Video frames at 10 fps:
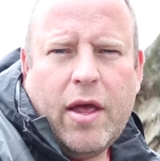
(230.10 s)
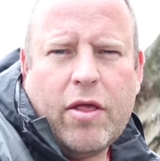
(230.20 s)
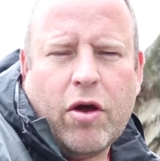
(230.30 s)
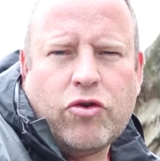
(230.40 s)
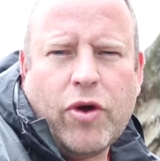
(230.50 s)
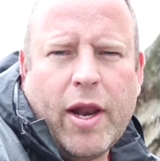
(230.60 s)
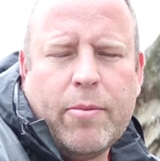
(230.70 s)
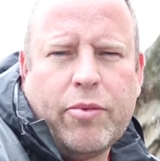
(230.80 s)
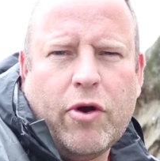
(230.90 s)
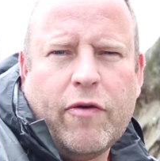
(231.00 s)
sort of try and
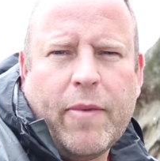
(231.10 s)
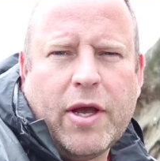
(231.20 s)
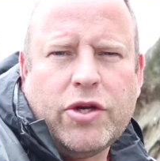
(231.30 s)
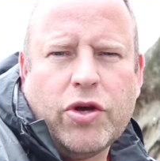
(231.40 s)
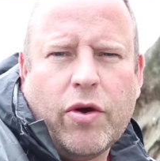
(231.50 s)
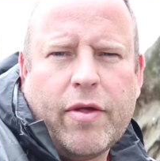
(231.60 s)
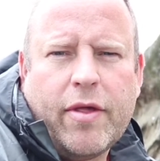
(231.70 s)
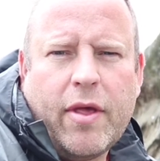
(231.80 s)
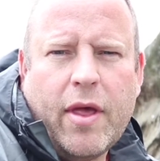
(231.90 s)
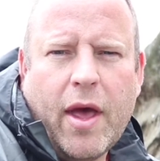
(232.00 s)
improve my
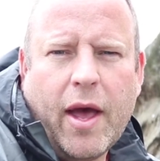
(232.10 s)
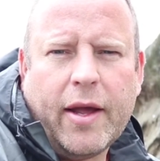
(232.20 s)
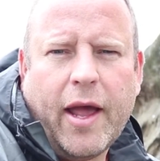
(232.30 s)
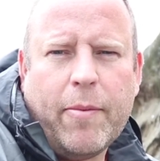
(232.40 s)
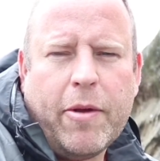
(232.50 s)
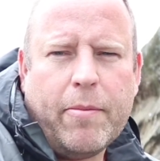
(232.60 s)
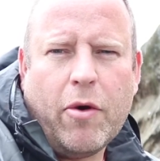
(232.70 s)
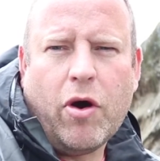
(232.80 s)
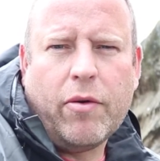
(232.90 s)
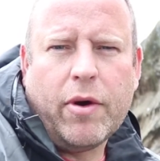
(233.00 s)
shots and get a bit
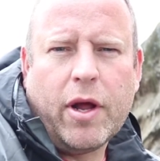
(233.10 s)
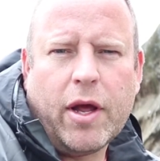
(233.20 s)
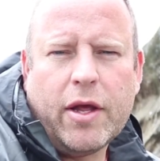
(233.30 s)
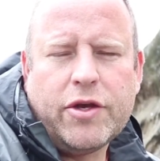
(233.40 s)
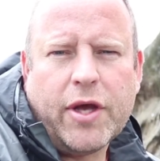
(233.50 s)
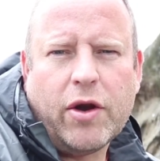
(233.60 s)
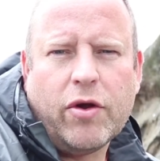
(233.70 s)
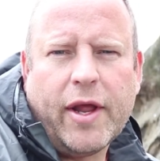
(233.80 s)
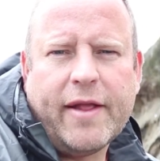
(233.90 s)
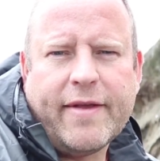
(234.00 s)
more shadow
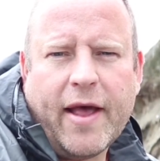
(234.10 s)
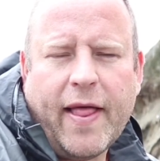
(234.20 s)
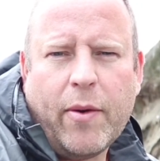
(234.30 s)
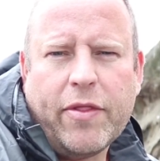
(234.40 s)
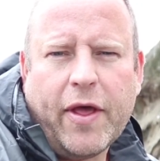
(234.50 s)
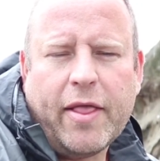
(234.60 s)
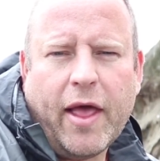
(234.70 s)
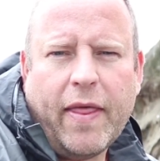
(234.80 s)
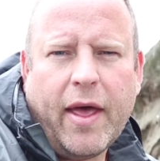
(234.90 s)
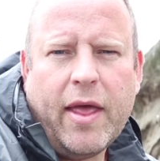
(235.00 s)
detail out and things
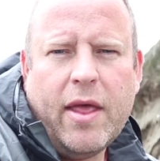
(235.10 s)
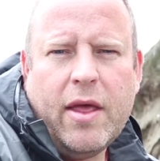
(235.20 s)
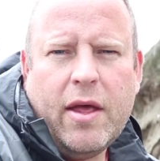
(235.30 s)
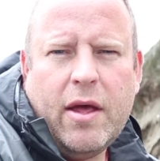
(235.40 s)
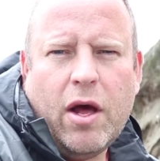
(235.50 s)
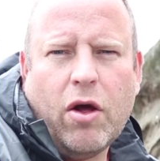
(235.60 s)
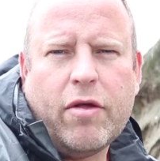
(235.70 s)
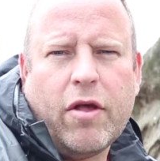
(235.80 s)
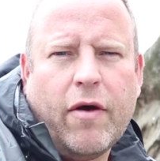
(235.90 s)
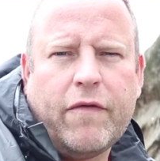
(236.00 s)
like that. And
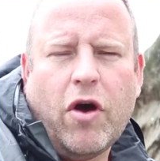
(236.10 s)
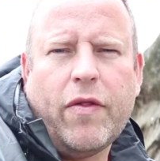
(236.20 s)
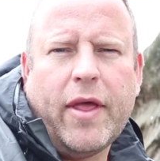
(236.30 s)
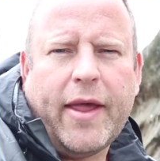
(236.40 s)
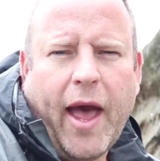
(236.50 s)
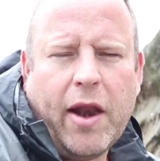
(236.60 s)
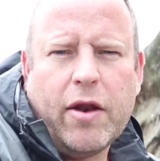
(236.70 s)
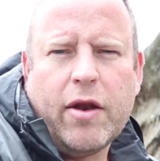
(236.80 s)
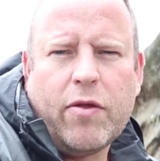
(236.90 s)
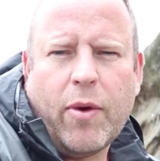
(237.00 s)
also, I've got the
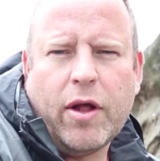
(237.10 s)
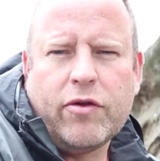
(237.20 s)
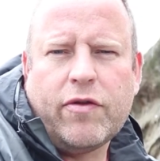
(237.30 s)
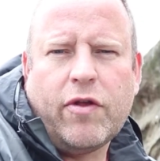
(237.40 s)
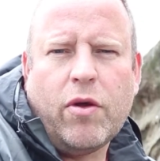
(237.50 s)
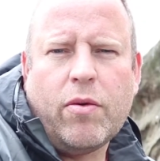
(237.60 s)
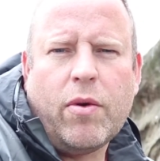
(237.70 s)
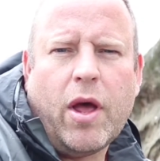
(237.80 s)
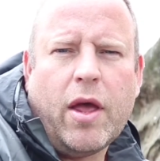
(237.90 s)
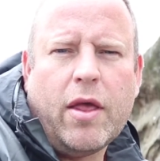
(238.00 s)
Canon as well, just
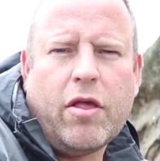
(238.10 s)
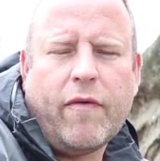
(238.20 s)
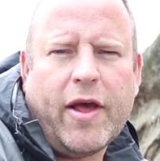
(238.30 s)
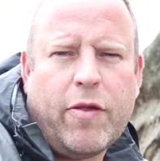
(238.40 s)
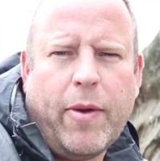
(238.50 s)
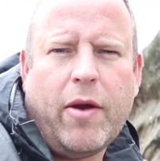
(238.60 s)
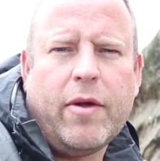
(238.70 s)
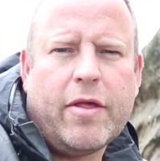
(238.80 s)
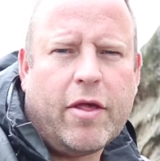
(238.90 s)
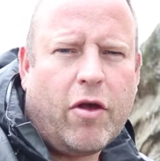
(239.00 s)
to sort of
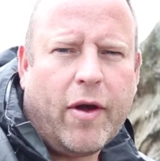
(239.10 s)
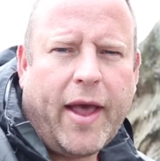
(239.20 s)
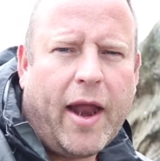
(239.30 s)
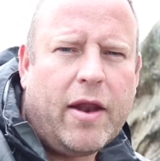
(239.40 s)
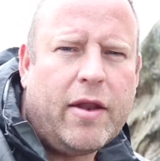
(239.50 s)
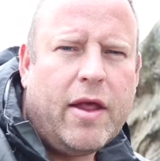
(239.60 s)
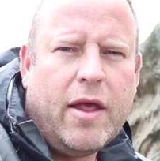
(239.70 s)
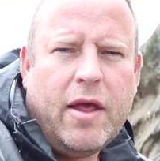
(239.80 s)
experience the sort of Canon